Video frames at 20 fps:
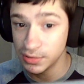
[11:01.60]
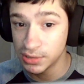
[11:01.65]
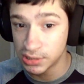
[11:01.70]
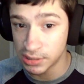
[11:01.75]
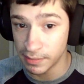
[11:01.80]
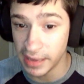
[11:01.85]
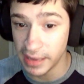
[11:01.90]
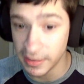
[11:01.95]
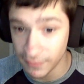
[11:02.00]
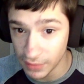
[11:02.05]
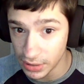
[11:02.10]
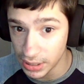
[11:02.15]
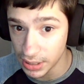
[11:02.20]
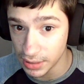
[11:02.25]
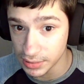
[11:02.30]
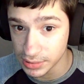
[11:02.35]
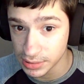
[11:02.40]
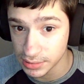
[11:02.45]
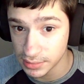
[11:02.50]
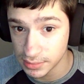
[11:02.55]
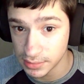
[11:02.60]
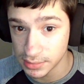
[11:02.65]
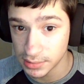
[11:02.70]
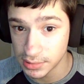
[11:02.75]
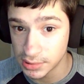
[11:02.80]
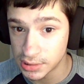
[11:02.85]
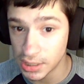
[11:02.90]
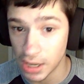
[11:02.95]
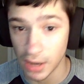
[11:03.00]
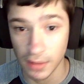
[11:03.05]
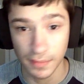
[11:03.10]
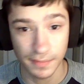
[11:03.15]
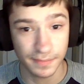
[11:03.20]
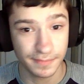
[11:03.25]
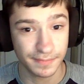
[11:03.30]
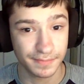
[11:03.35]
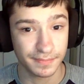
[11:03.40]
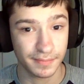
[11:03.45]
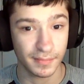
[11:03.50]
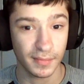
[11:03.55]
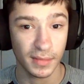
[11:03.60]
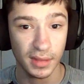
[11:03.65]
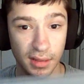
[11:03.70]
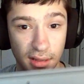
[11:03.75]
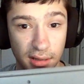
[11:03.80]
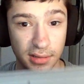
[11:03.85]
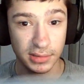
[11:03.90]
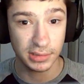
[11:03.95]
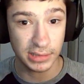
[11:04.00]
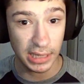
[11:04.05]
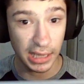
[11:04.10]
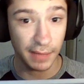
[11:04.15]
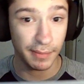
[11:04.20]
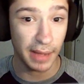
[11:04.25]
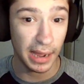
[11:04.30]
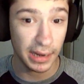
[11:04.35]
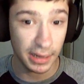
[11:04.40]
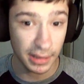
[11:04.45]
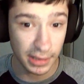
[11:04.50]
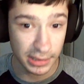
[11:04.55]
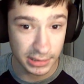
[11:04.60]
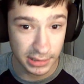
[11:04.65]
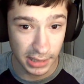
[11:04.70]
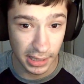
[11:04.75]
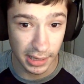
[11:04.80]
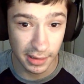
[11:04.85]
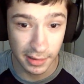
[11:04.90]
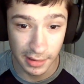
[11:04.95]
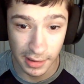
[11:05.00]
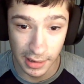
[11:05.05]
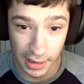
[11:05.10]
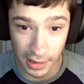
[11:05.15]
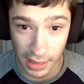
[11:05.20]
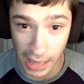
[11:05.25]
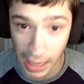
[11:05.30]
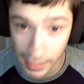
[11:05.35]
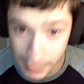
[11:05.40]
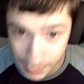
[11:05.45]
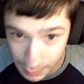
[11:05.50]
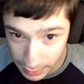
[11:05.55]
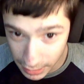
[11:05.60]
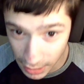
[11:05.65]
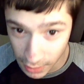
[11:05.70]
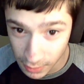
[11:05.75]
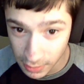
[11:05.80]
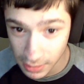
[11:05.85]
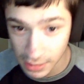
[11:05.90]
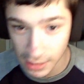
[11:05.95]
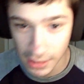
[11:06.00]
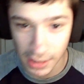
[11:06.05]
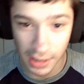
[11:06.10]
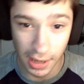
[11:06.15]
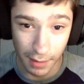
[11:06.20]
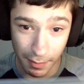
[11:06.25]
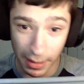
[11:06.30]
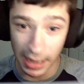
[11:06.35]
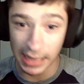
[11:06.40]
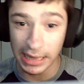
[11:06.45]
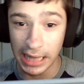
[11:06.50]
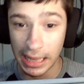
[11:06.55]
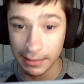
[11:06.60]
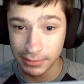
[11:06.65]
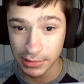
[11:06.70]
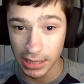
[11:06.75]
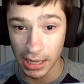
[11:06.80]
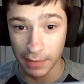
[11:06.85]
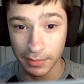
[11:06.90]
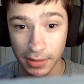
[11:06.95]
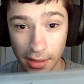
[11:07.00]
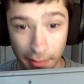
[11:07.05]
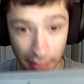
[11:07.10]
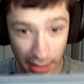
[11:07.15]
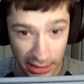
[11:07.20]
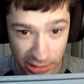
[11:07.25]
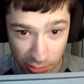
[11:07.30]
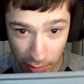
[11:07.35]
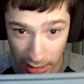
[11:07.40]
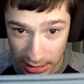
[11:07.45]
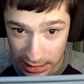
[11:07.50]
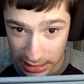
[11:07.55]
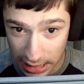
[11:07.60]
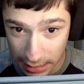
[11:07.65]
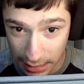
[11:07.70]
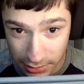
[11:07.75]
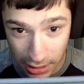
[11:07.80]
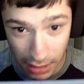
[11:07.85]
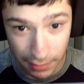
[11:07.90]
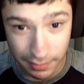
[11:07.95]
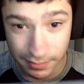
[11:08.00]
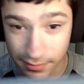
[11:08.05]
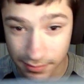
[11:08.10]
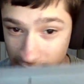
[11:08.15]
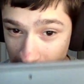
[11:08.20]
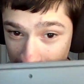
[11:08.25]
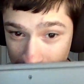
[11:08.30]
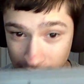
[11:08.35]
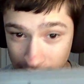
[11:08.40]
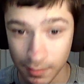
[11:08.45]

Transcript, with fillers: to make videos. So, say goodbye to this thing in the comments below. Goodbye laptop. Goodbye swaggy laptop. I